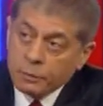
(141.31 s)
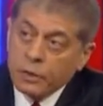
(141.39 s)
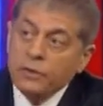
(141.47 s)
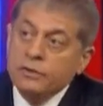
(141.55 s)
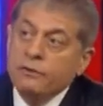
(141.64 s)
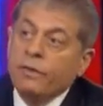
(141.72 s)

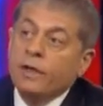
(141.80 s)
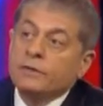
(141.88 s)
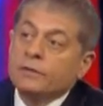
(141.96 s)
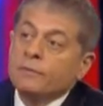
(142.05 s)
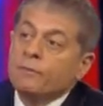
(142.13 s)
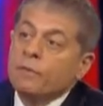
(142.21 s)
because of
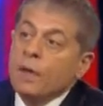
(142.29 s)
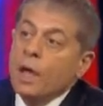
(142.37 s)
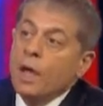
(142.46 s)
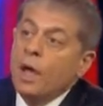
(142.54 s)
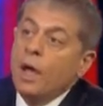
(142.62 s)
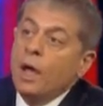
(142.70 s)
this.
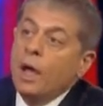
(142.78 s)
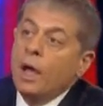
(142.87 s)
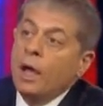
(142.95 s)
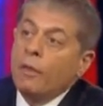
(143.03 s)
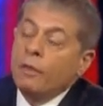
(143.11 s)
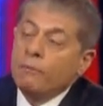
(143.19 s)

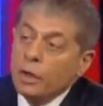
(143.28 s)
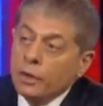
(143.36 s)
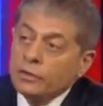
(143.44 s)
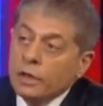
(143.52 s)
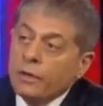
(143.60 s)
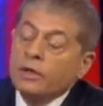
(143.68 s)
The
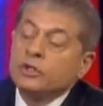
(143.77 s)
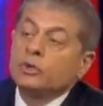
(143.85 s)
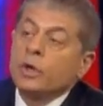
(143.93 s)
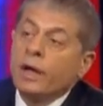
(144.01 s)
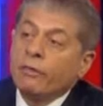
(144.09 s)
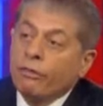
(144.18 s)
military has
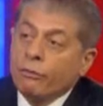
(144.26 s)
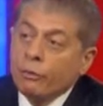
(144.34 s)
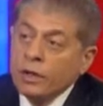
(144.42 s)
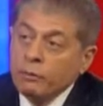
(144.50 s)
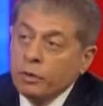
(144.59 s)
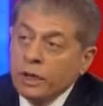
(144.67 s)
tried
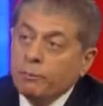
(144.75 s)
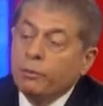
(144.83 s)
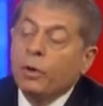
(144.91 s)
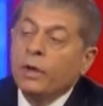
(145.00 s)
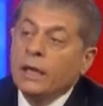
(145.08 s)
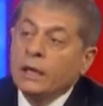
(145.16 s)
3
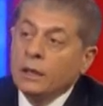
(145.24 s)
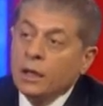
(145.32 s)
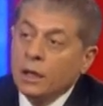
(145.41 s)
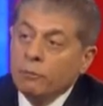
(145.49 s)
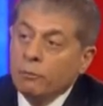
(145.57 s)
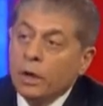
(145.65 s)
people in
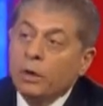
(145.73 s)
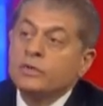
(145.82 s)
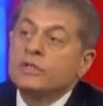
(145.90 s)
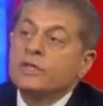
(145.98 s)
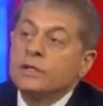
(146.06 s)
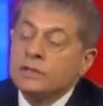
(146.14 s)
Gitmo
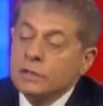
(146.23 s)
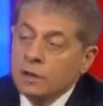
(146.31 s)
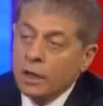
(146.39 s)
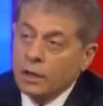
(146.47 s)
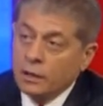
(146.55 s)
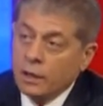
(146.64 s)
since
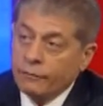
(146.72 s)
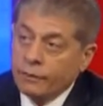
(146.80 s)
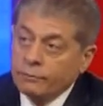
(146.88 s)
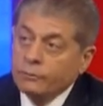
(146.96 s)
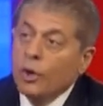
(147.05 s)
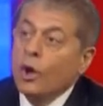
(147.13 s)

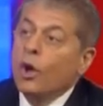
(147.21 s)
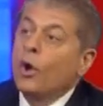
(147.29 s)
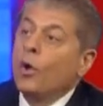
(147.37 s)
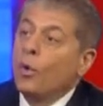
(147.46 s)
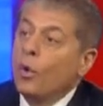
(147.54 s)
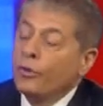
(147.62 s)
9/11.
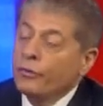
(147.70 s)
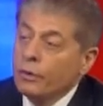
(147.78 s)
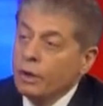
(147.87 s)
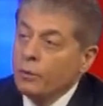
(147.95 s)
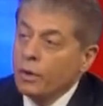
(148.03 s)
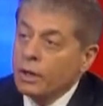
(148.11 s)
All
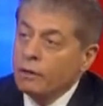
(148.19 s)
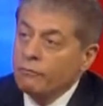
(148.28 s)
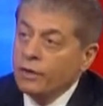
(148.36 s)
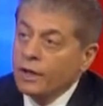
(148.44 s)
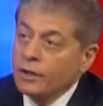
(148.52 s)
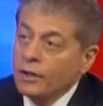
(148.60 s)
3 were
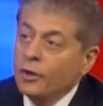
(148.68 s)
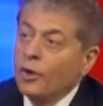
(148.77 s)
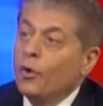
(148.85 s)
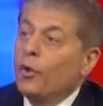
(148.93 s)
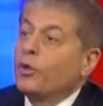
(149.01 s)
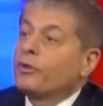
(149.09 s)
convicted.
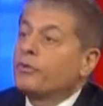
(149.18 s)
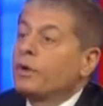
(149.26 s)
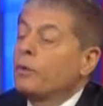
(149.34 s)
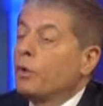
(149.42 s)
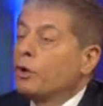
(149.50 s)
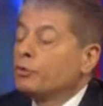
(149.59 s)
All
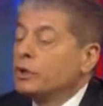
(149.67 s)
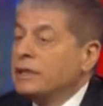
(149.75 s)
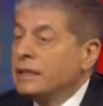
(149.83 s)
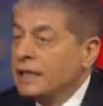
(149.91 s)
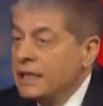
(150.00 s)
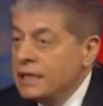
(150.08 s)
3 were
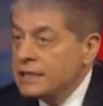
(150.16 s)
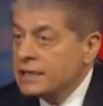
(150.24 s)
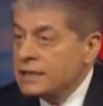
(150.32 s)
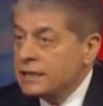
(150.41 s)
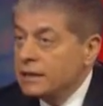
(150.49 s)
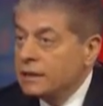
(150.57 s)

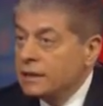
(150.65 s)
released